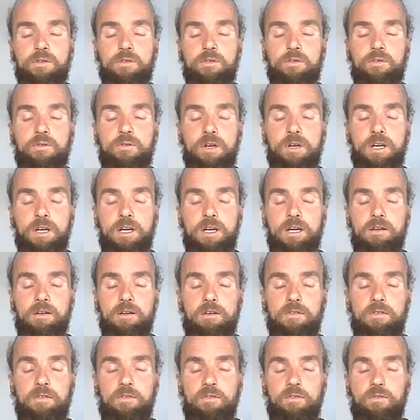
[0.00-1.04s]
3,
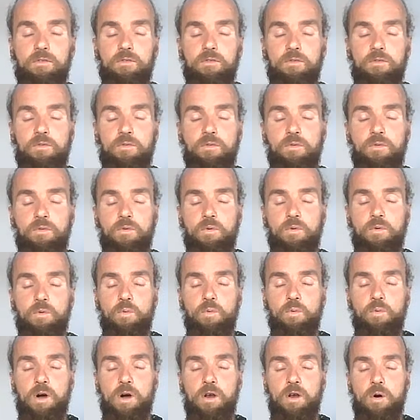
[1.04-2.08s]
2,
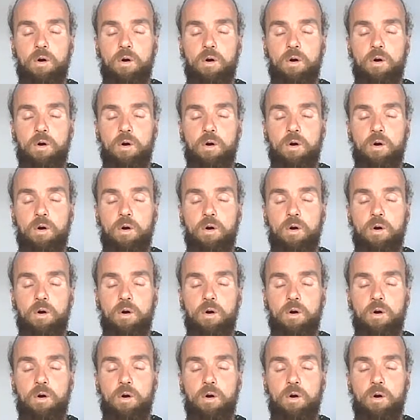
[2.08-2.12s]
1.